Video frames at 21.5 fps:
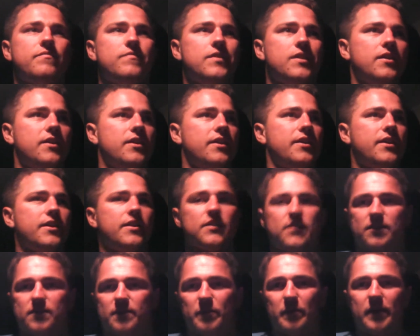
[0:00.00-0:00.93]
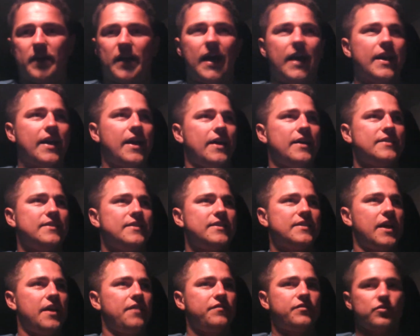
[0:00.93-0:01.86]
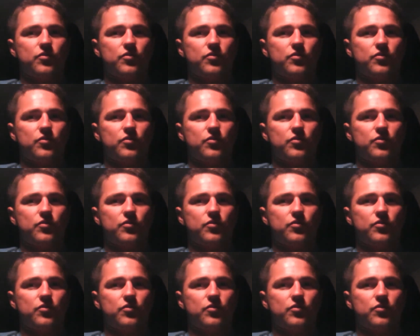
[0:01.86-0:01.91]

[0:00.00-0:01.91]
it is kind of unsafe